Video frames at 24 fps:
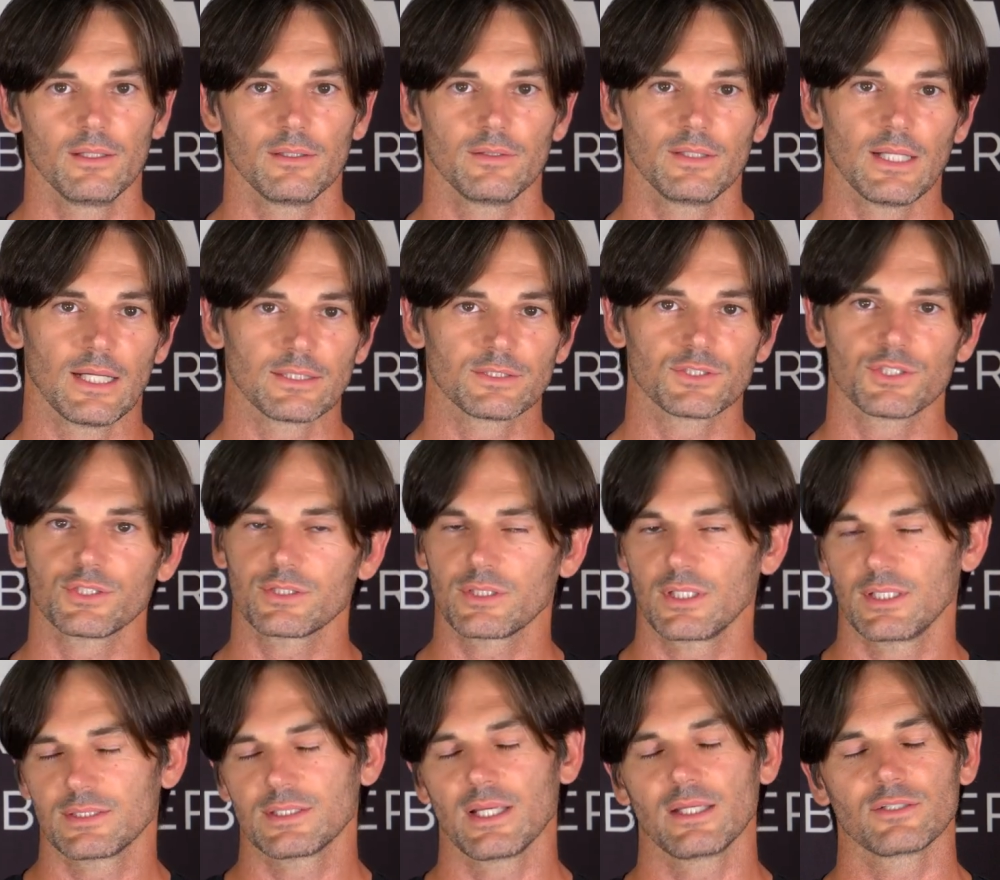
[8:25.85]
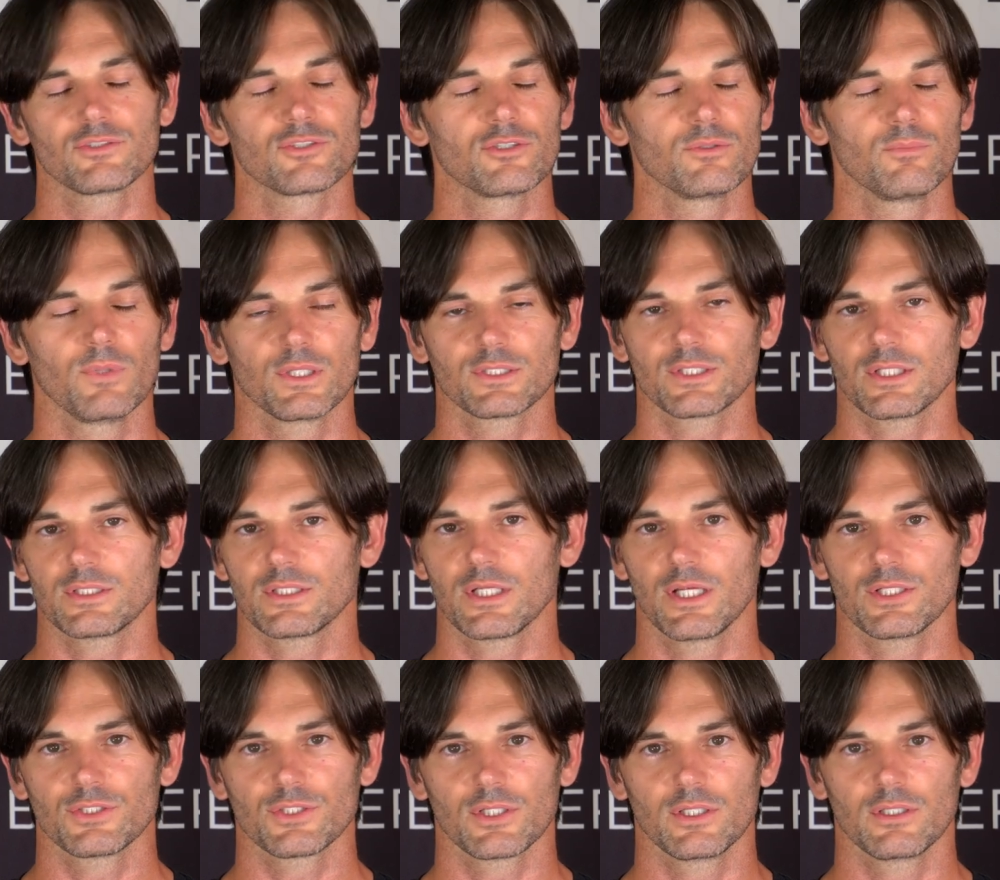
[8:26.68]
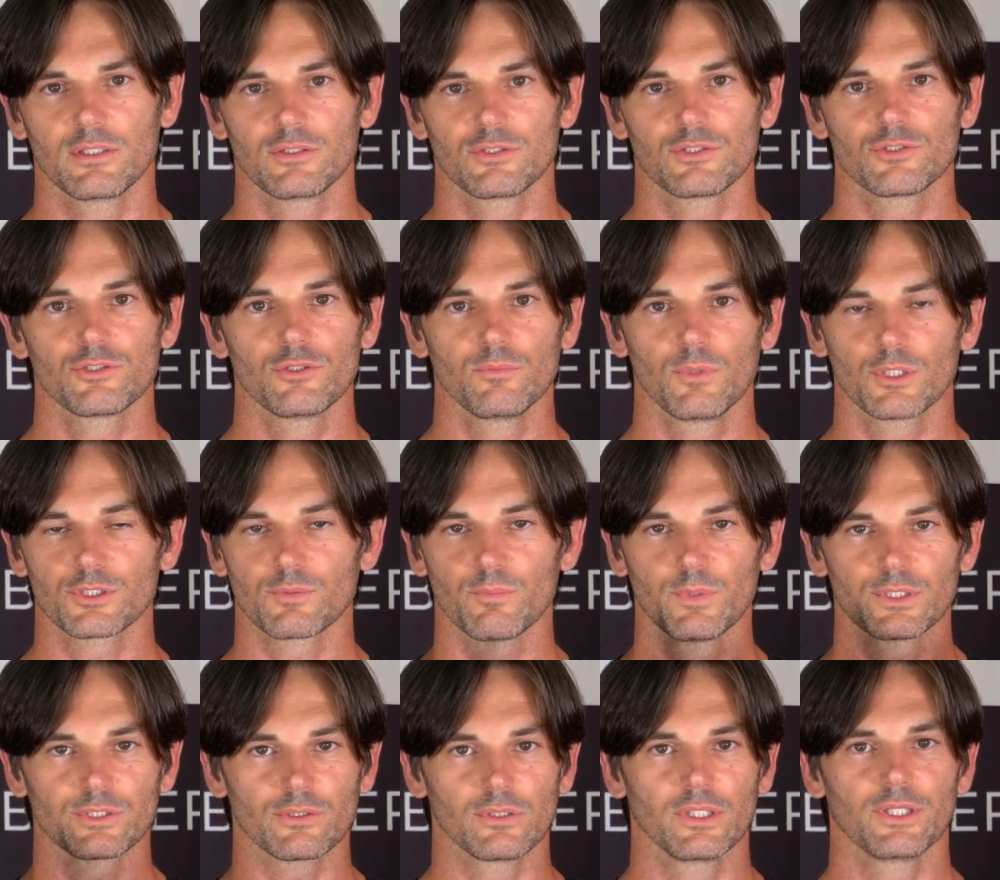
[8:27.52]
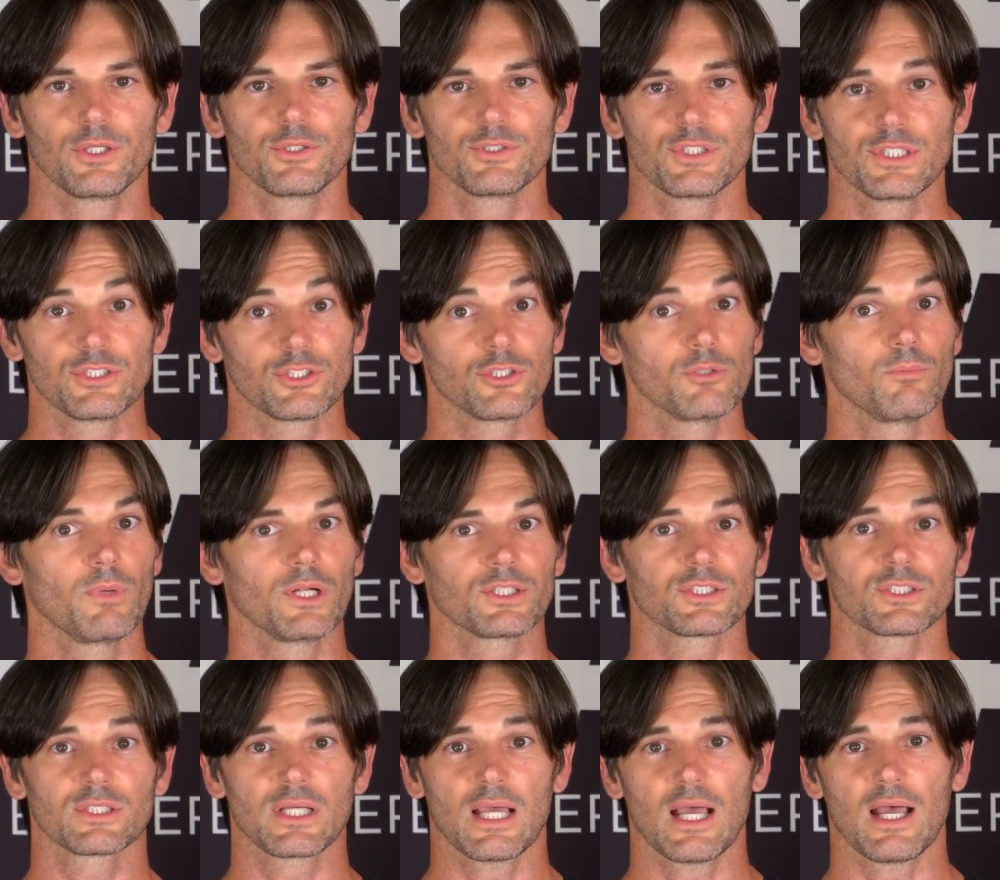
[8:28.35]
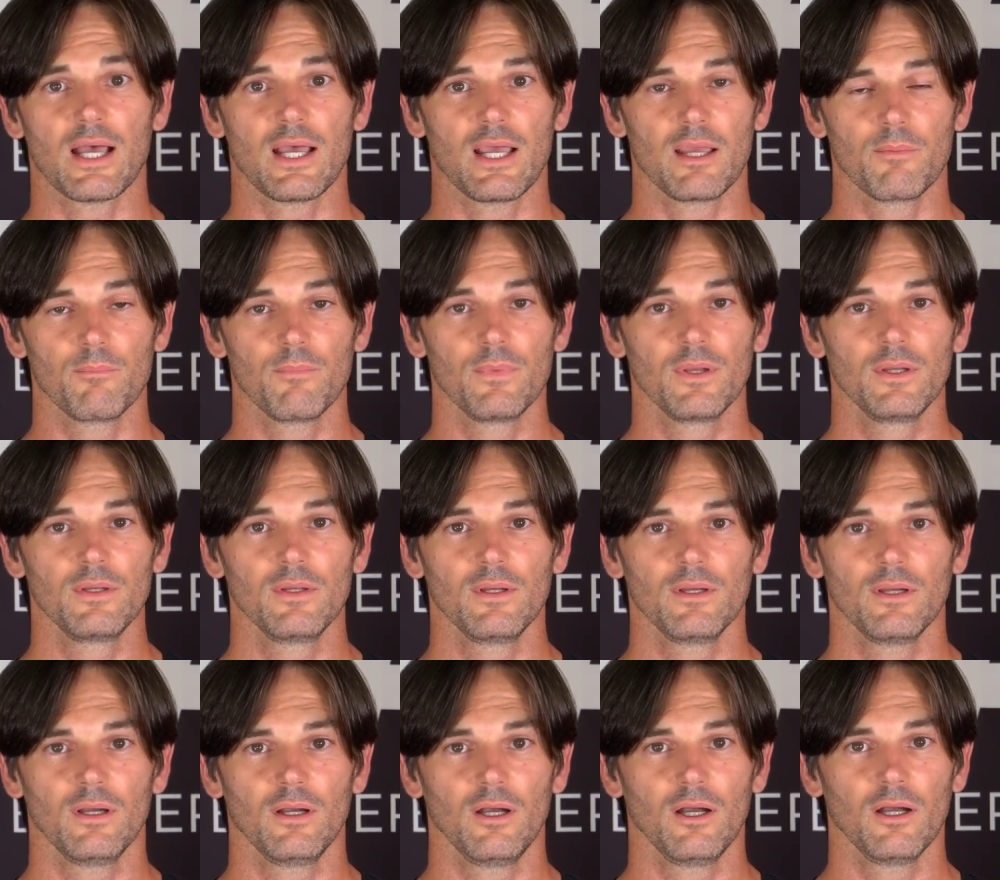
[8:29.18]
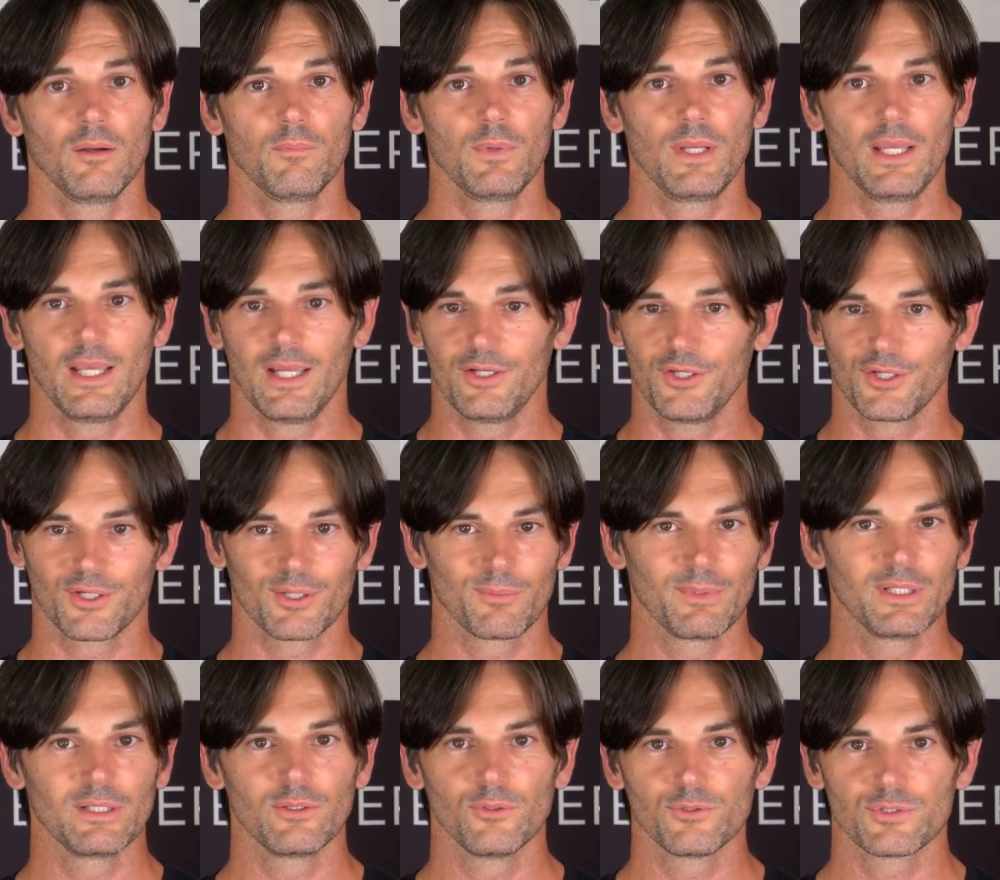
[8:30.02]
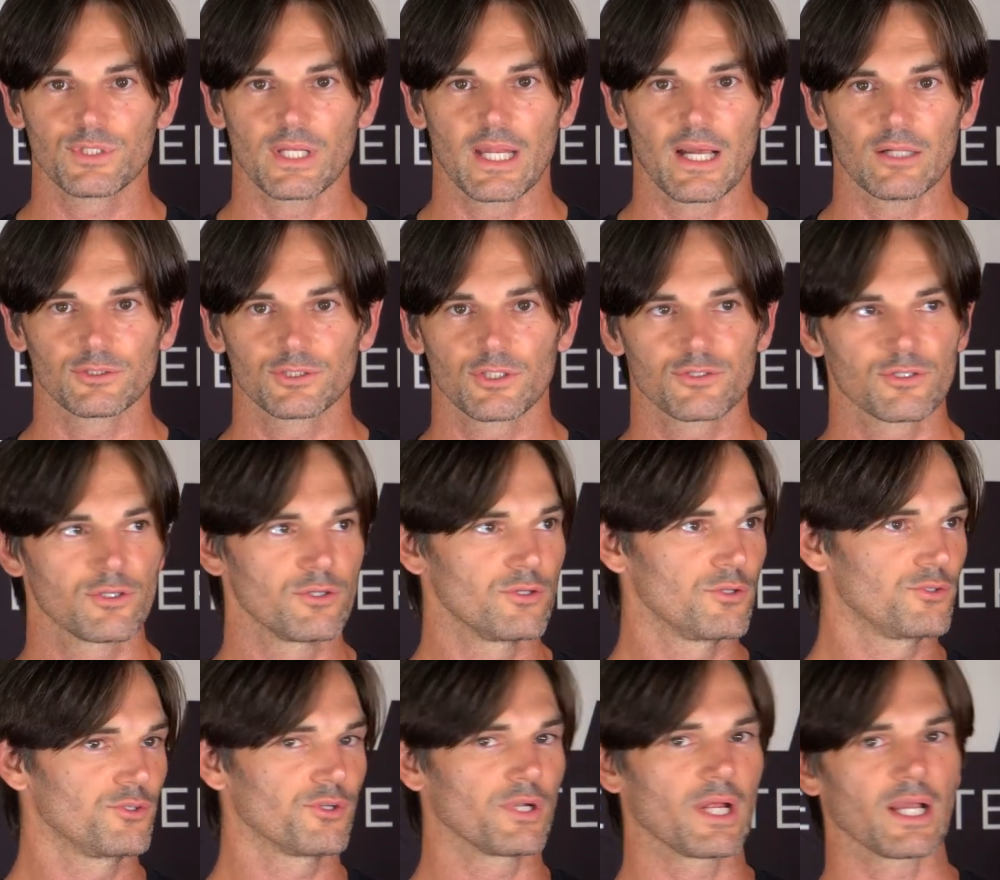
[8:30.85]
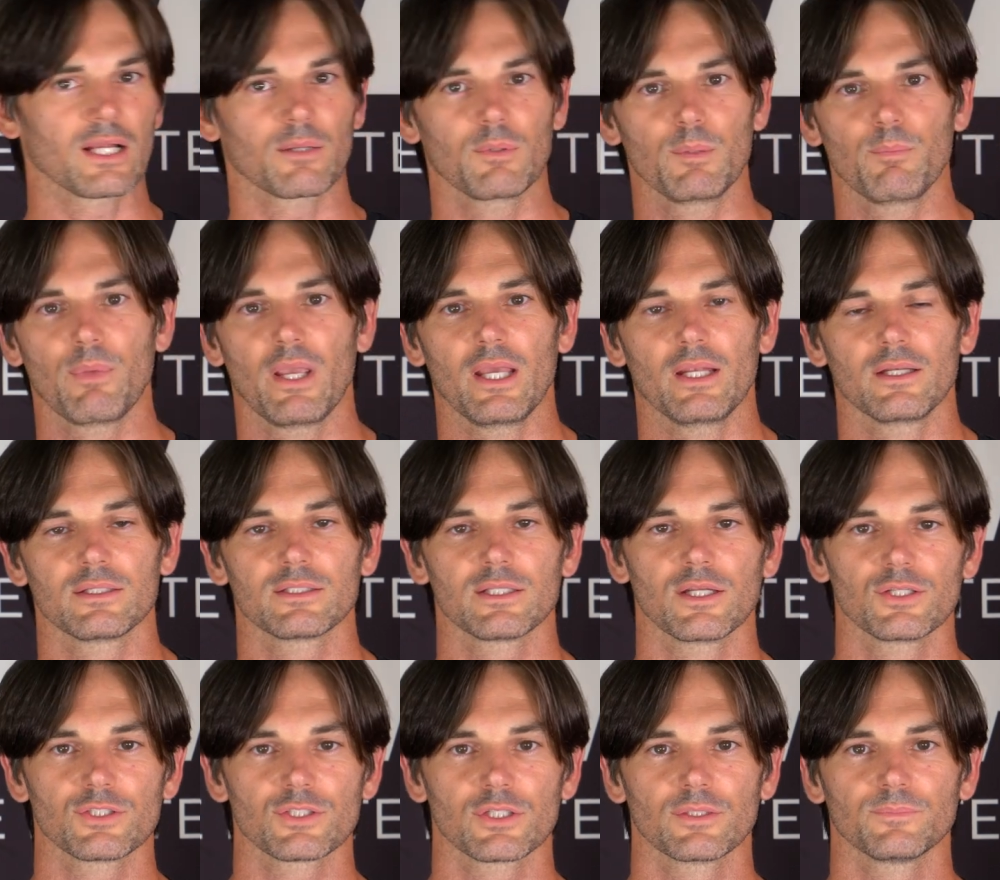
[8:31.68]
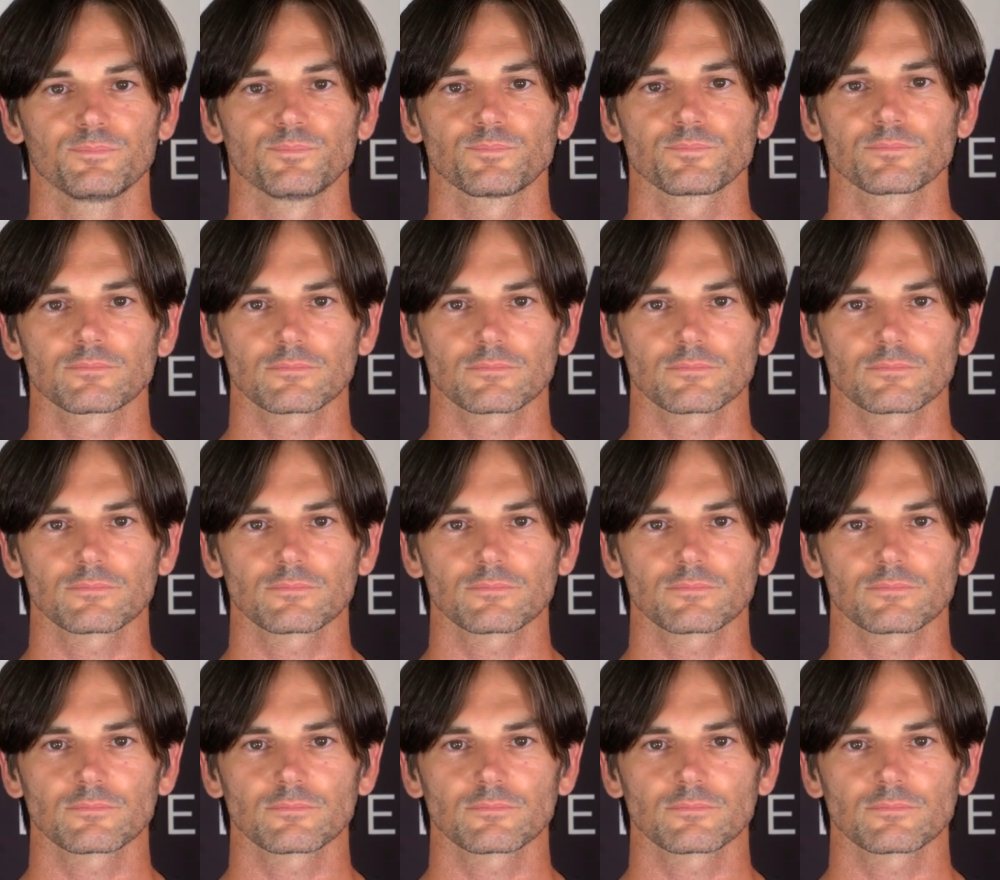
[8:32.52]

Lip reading: That's just going to take too much attention, too much mental energy, too much time, and you're going to be losing altitude. You're not going to be paying attention.